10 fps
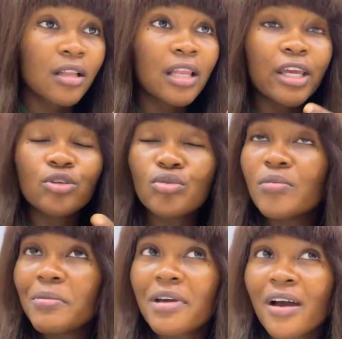Like, you know,
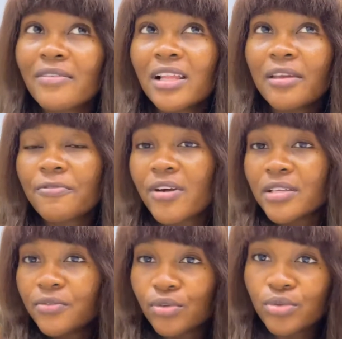maybe after the
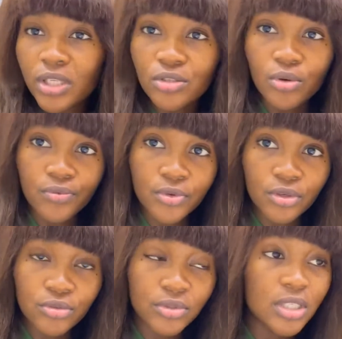first few days of
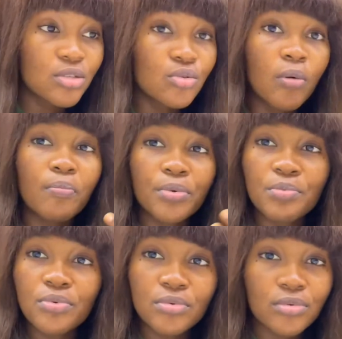surgery, some
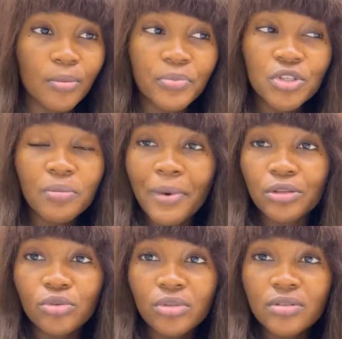patients
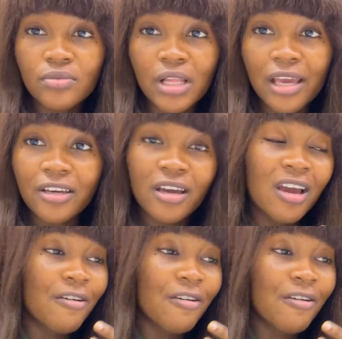might not like